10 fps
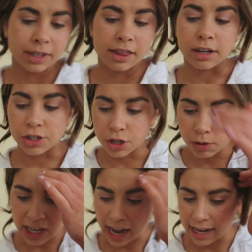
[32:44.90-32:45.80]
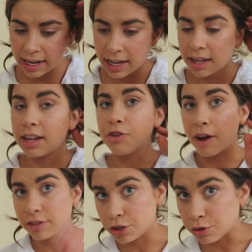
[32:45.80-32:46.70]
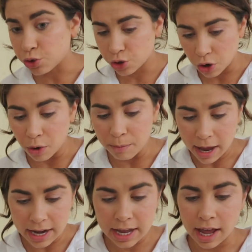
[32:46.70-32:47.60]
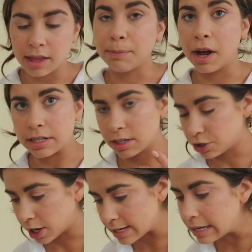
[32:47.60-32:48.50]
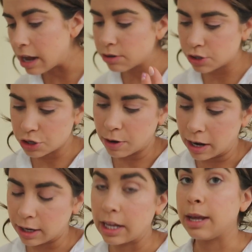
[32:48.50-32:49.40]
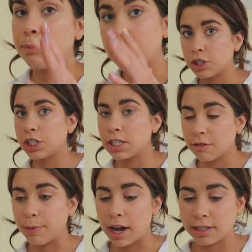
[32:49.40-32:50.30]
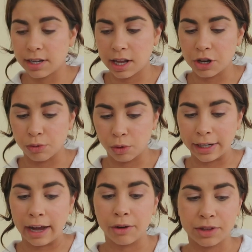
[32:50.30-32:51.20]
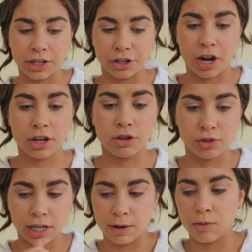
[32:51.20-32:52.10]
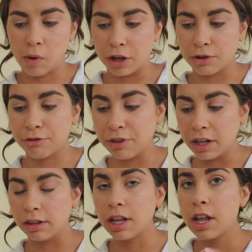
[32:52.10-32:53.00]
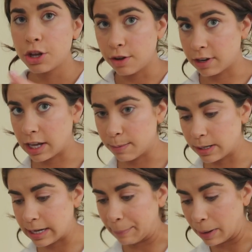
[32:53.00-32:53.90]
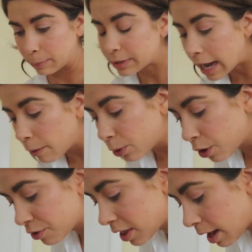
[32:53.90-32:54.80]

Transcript: they're so tiny and you have to do so many, and the pasta dries out, so you gotta keep the sheets of pasta that you rolled out that you're not using while you fill, you have to keep a damp paper towel over